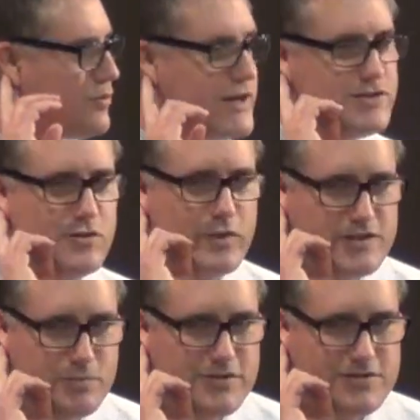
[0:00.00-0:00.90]
preacher
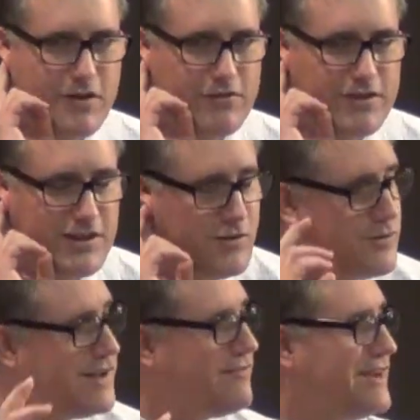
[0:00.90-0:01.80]
whispers over you
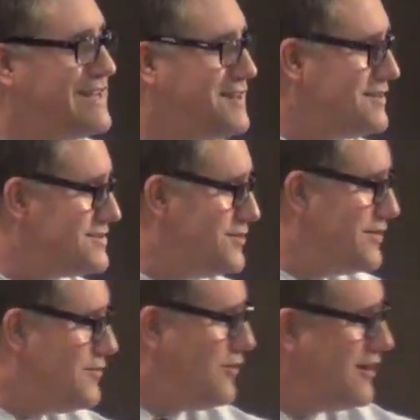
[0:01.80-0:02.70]
whenever he dunks you
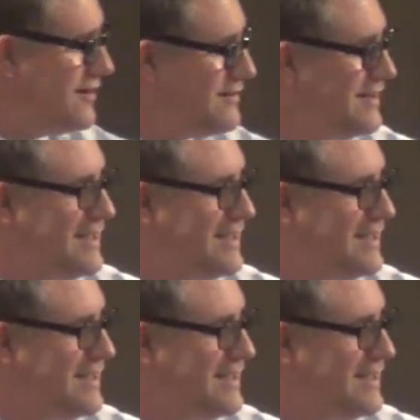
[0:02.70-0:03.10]
in the water,